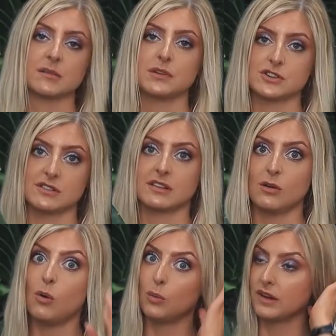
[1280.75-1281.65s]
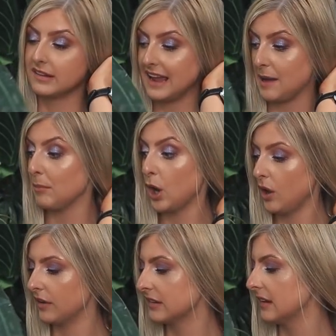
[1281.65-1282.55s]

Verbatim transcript: which is always a plus.